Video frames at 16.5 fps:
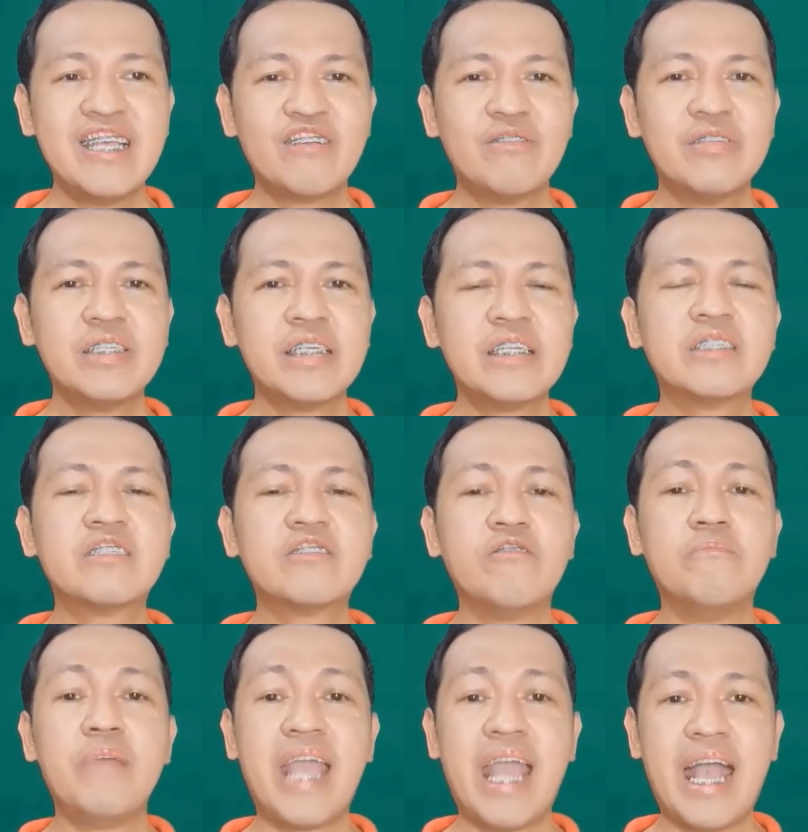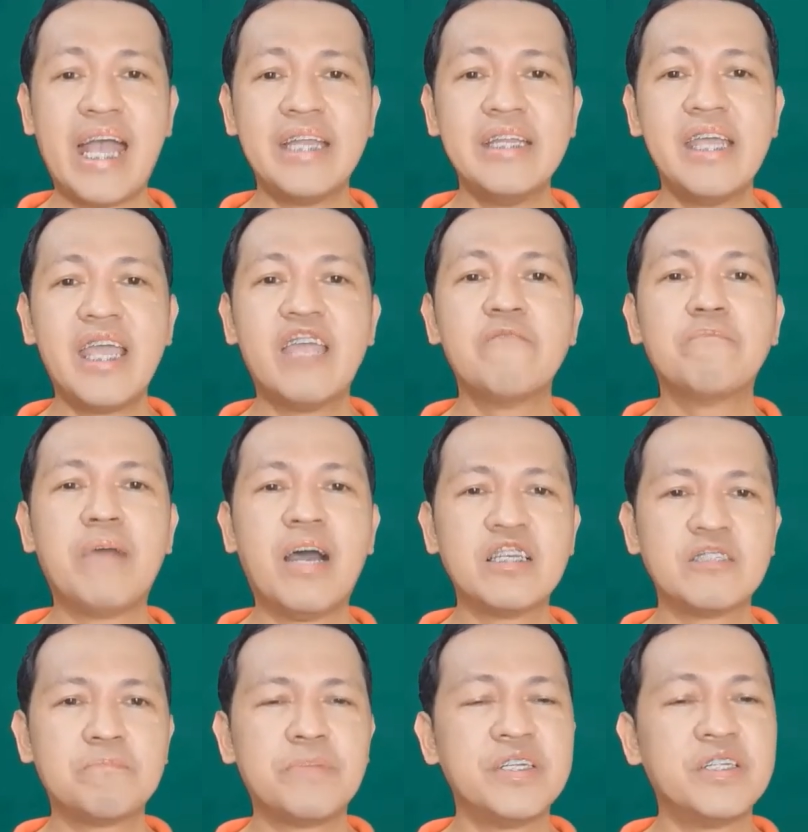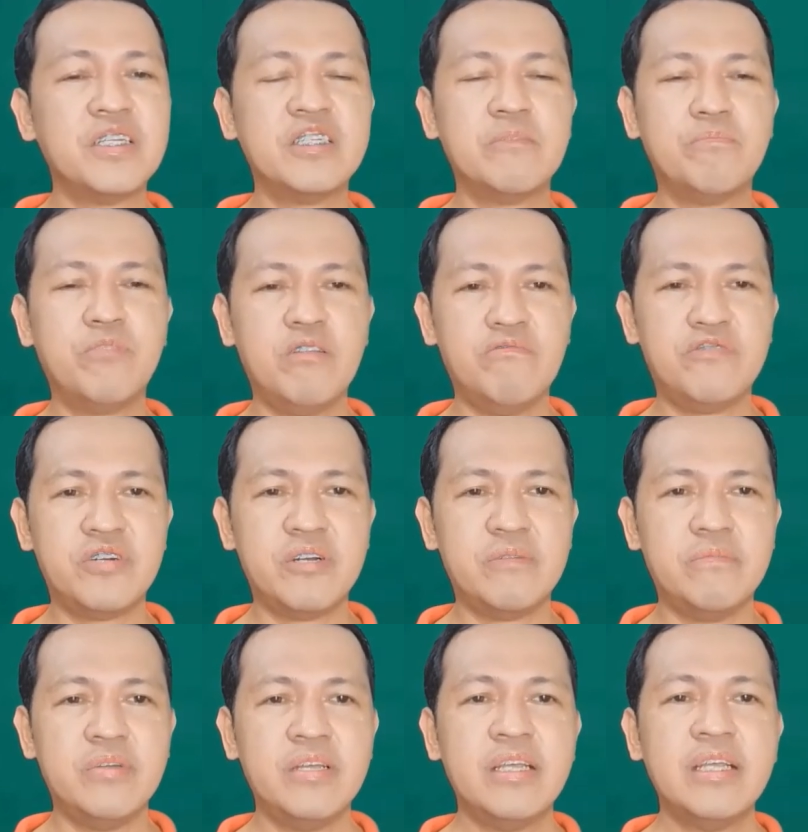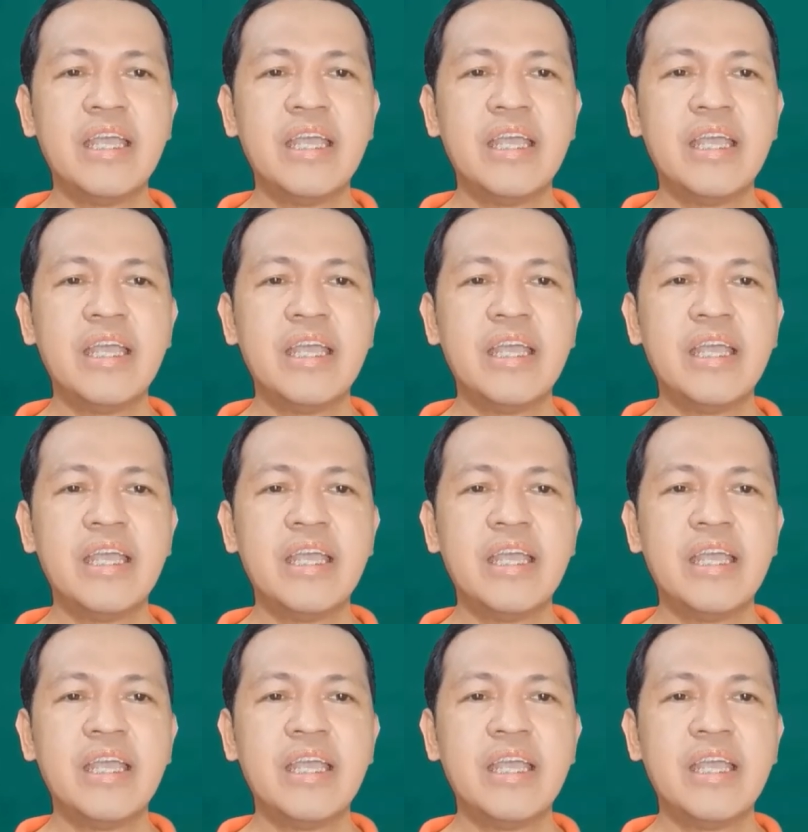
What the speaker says: consists of had and past participle verb.